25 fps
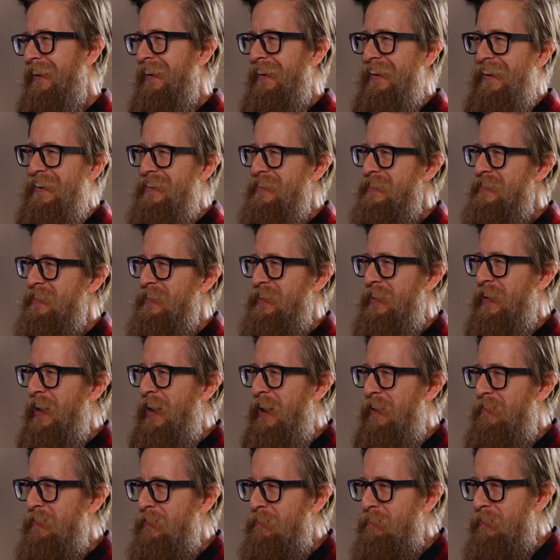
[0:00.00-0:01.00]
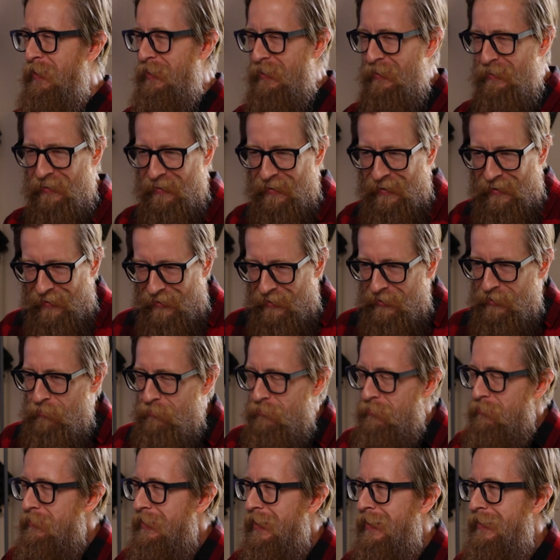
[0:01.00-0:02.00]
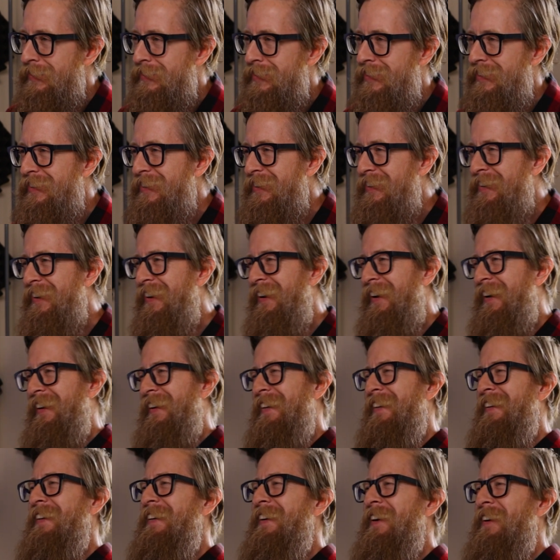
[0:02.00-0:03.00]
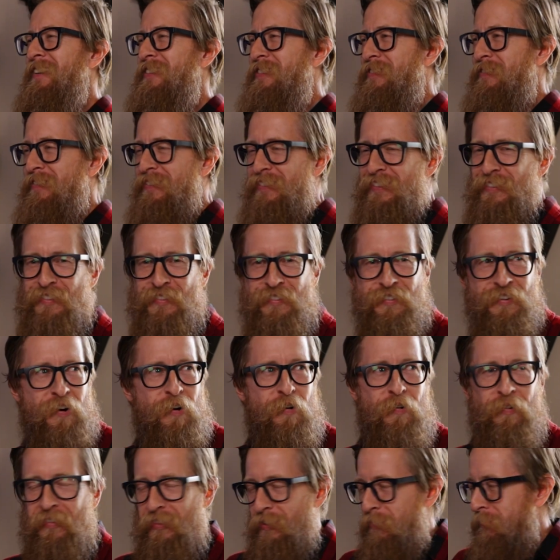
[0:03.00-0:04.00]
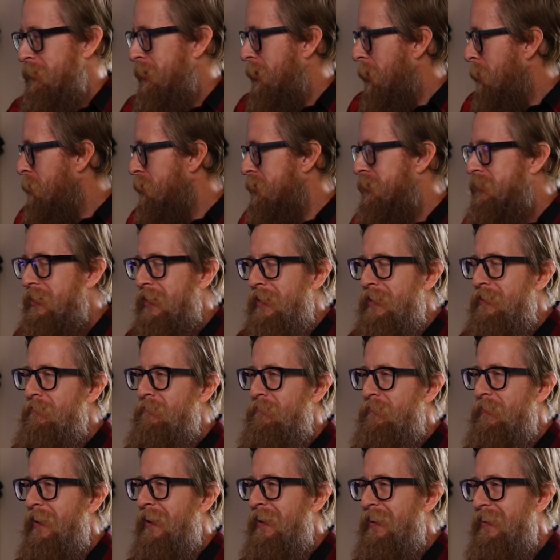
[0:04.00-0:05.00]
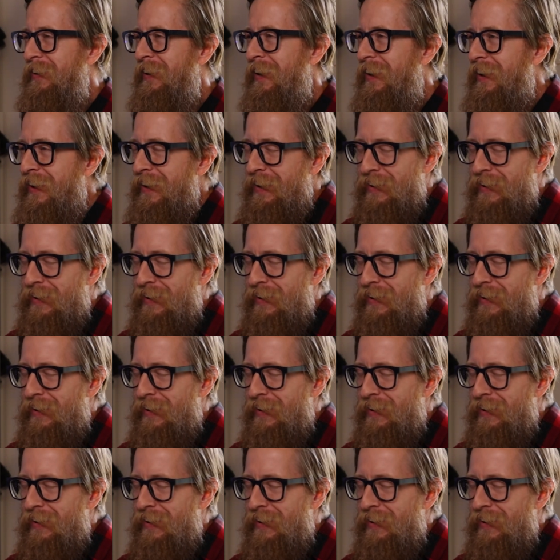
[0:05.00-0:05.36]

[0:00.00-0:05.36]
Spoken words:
And I just laughed. I'm like, "You do that too?" Sort of this joke that we all pretend fight.